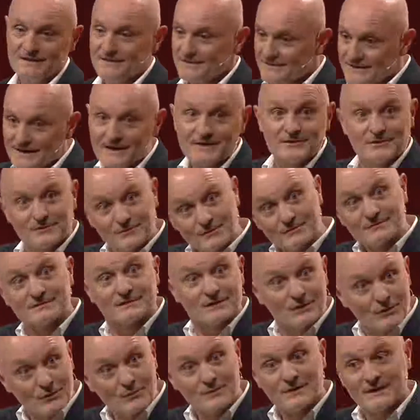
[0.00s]
Then, you know,
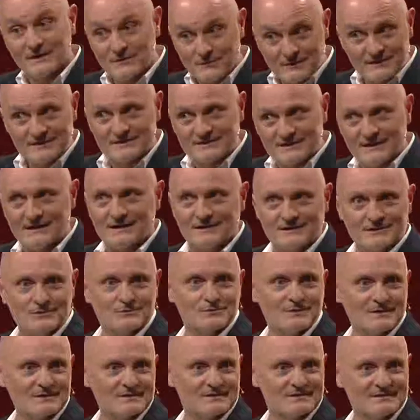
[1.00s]
slowly we started
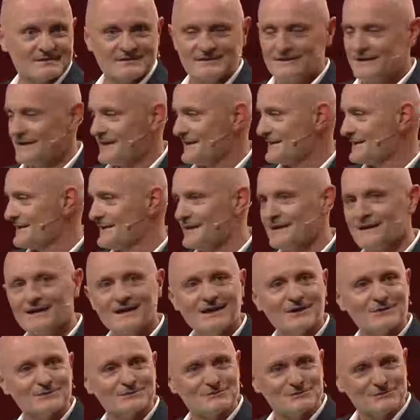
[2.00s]
to understand
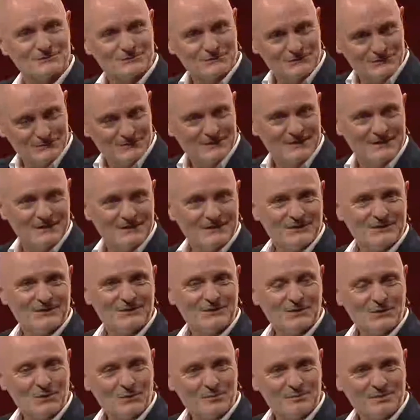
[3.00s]
how to
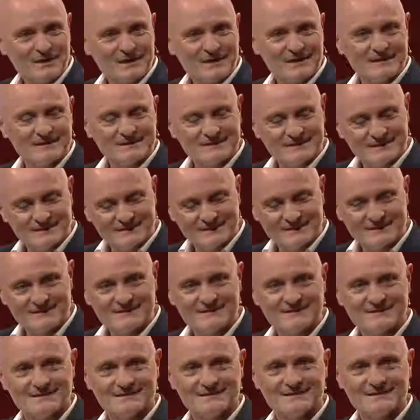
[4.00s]
operate
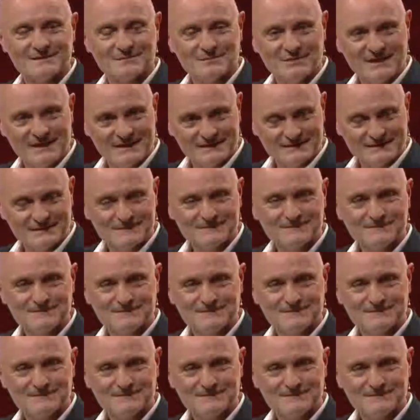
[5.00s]
the plant.